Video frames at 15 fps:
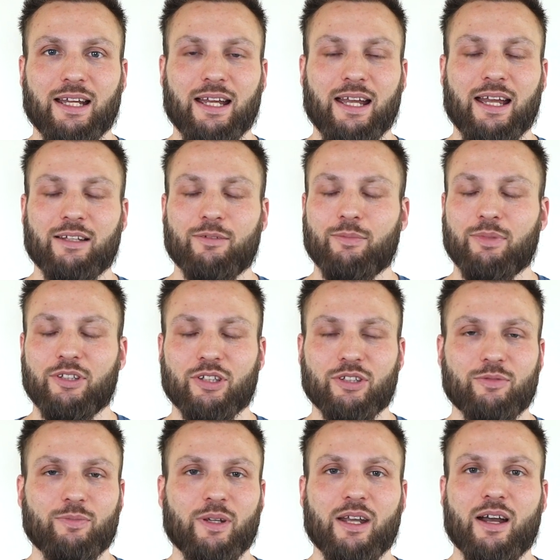It
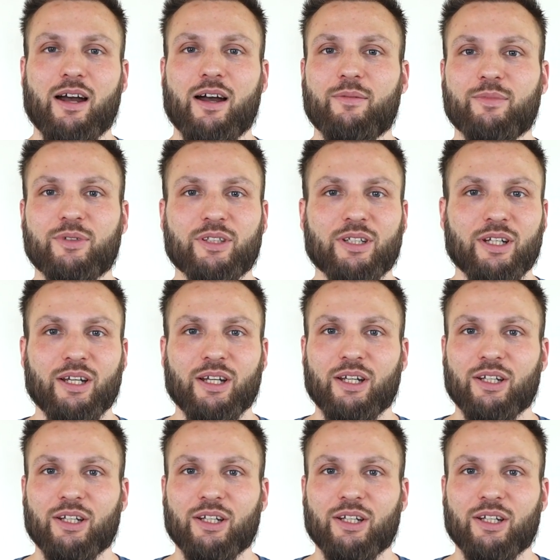just becomes